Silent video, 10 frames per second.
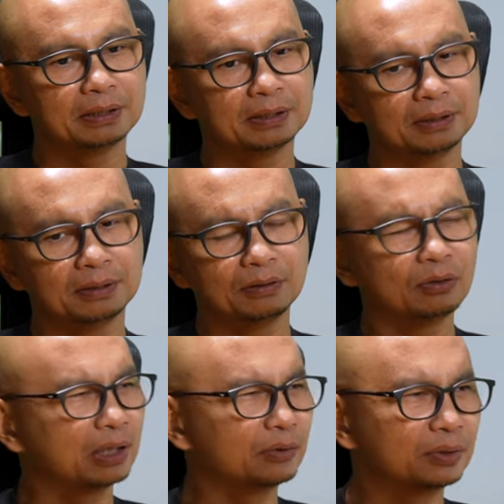uh,
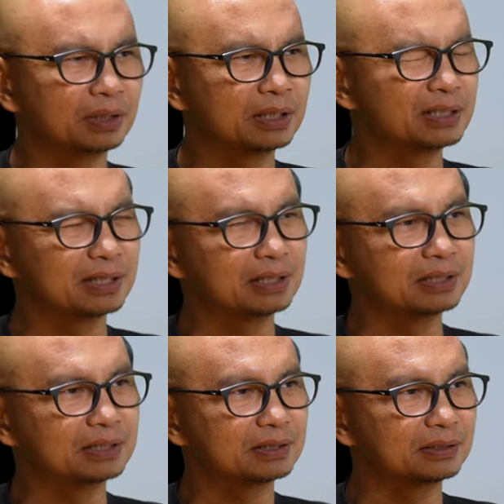long hours and
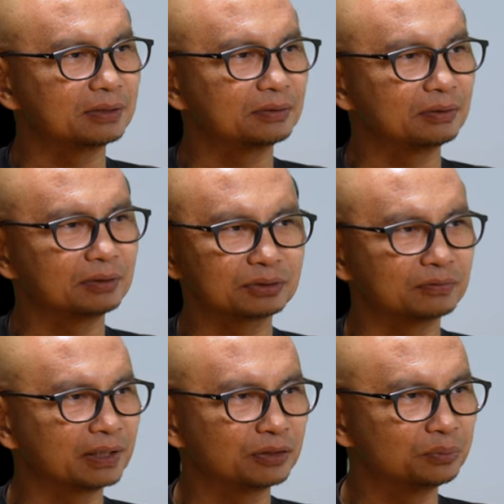it's you know lots
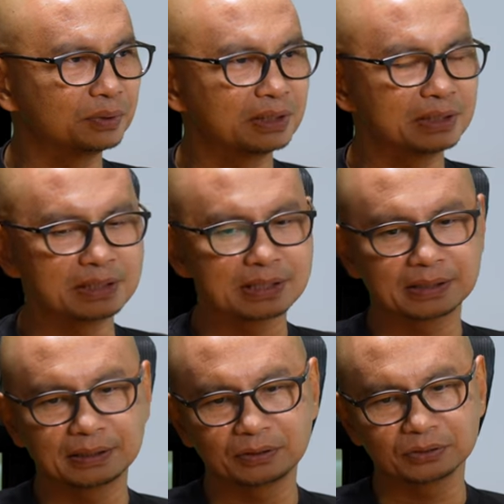of arguments
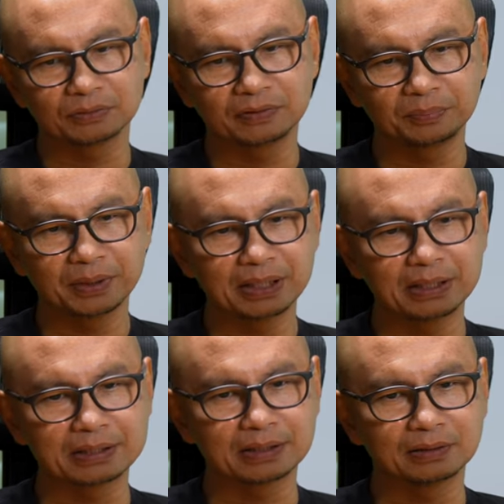and lots of
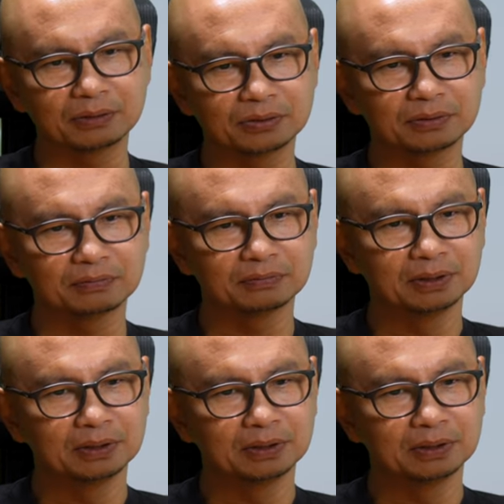debates and lots of